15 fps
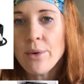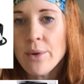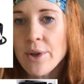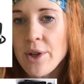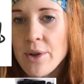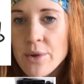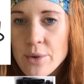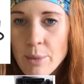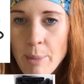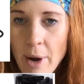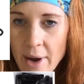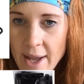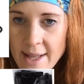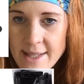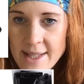all the usual
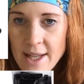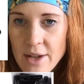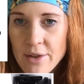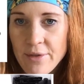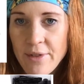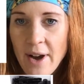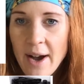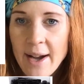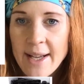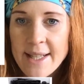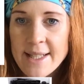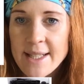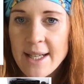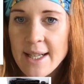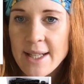pockets that you'd
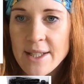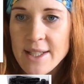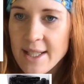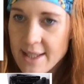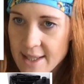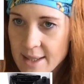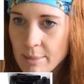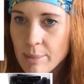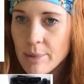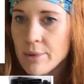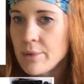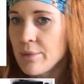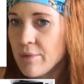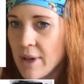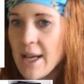find. Dead
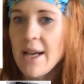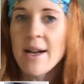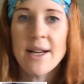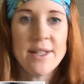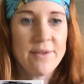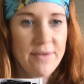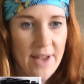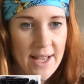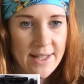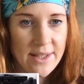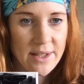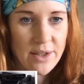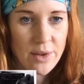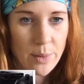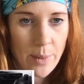simple, really nice
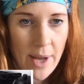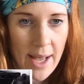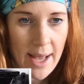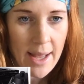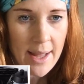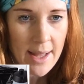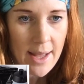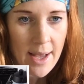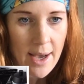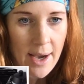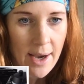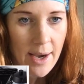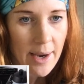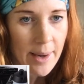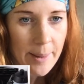vest to wear.
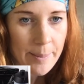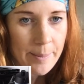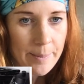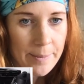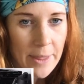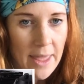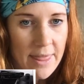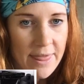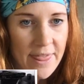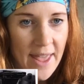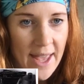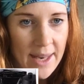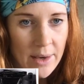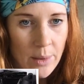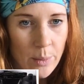
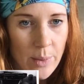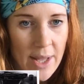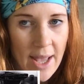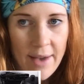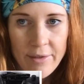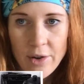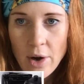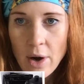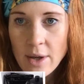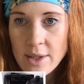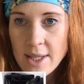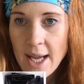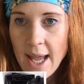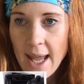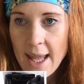Then we have
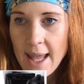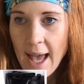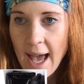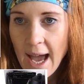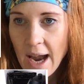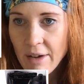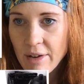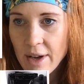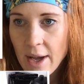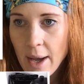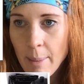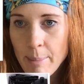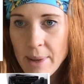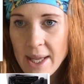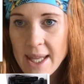got a
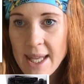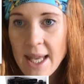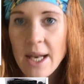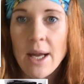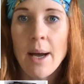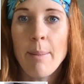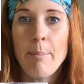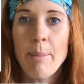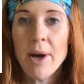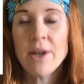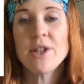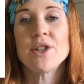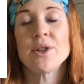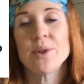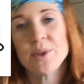Harrier beginner
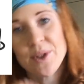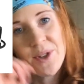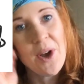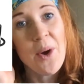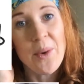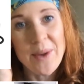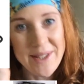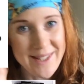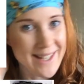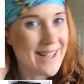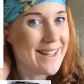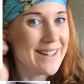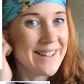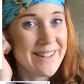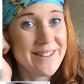bundle. So it's
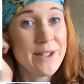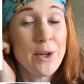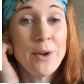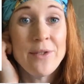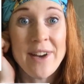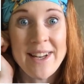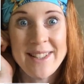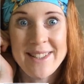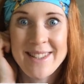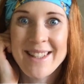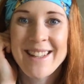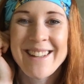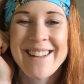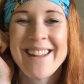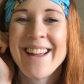two vests.
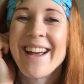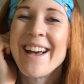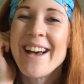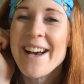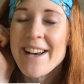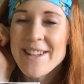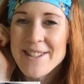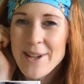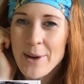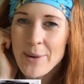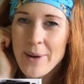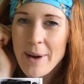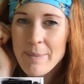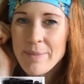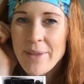
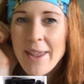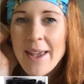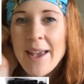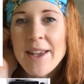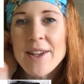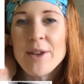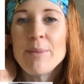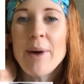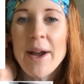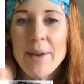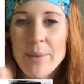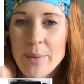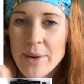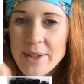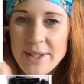So you
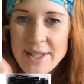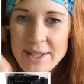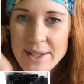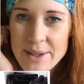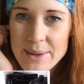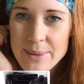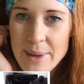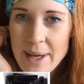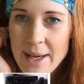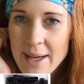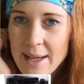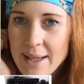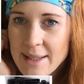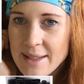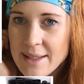might want
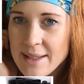to